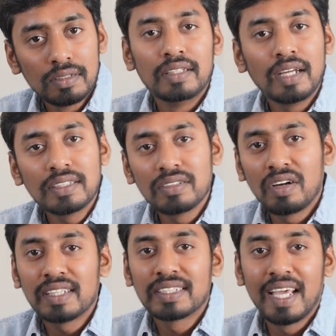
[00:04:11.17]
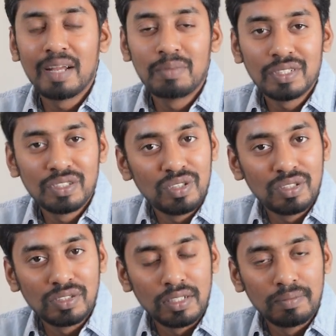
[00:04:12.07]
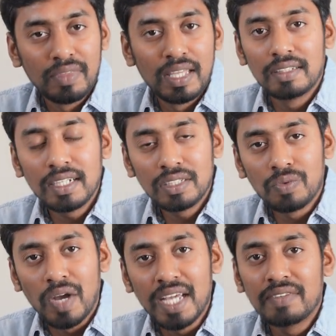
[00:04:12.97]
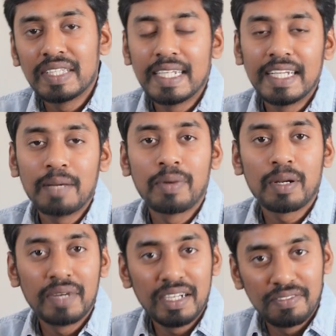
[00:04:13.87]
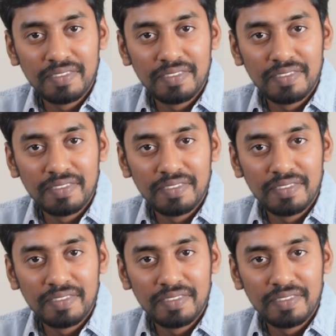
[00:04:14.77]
That's not a scalable solution. That's why we need a permanent